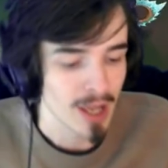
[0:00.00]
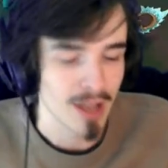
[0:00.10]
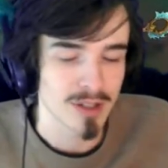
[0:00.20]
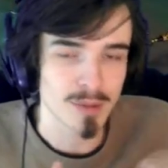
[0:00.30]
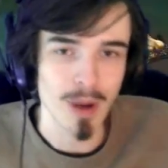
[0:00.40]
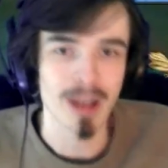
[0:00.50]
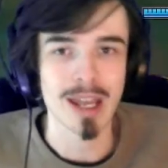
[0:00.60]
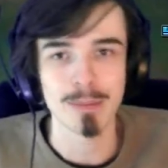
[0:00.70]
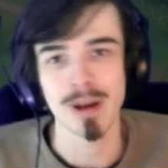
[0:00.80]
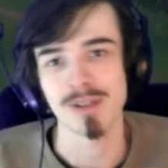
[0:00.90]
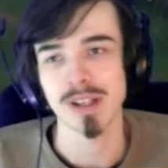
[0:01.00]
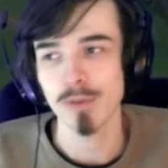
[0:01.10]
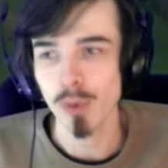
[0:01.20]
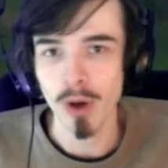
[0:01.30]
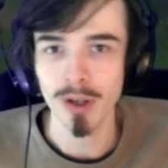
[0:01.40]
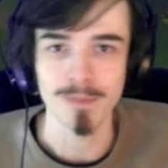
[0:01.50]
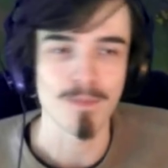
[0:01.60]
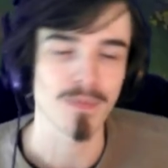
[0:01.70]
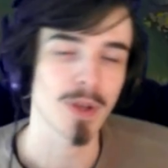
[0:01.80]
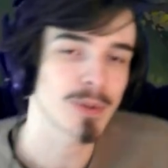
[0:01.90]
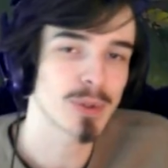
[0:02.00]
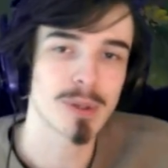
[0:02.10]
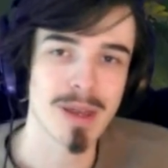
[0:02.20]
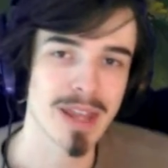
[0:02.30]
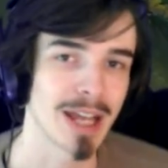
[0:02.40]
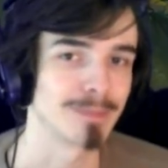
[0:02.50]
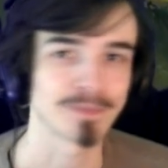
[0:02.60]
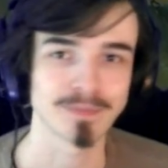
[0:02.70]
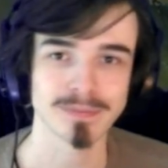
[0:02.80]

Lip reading: smite camp buffs, they've all gone. No one's talking about that.